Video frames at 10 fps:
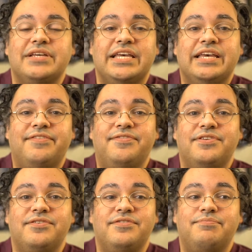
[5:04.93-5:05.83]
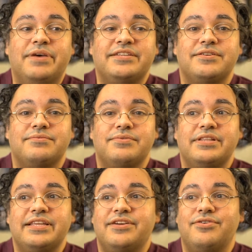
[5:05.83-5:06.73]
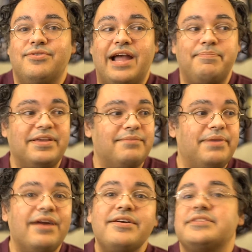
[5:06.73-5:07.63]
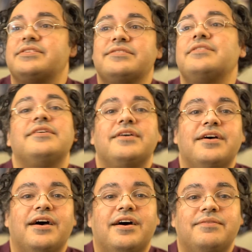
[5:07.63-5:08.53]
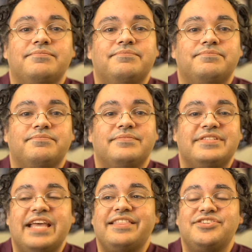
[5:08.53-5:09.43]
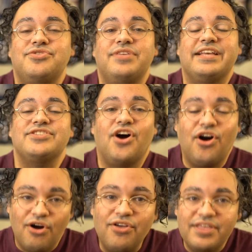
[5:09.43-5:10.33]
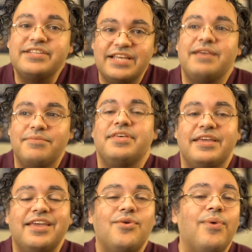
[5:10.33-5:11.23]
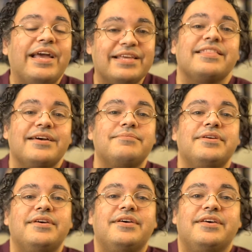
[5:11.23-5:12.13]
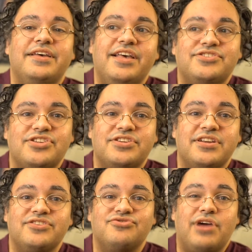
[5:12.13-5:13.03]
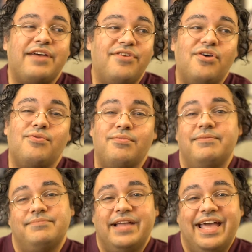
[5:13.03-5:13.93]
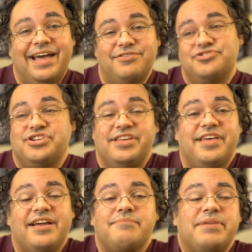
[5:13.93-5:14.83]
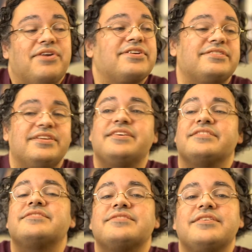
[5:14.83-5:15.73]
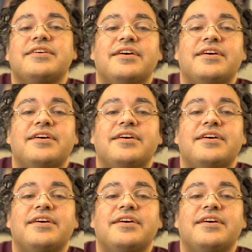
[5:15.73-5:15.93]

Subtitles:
If you've picked a really crappy comparison, saying these two things are the same thing, equating them, is just going to drive home how shitty that comparison is.